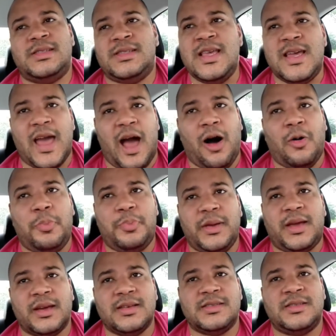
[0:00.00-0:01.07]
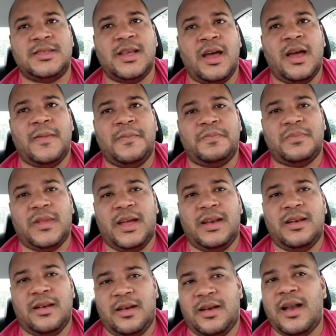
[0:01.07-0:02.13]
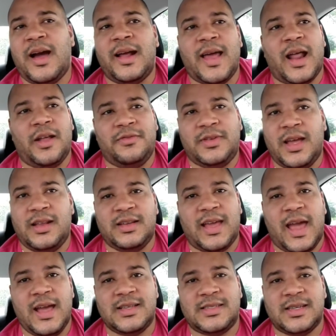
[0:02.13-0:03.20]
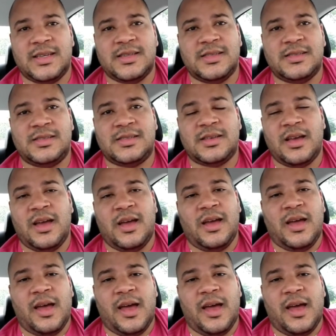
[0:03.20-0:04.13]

seek help, because in 9 out of 10 cases,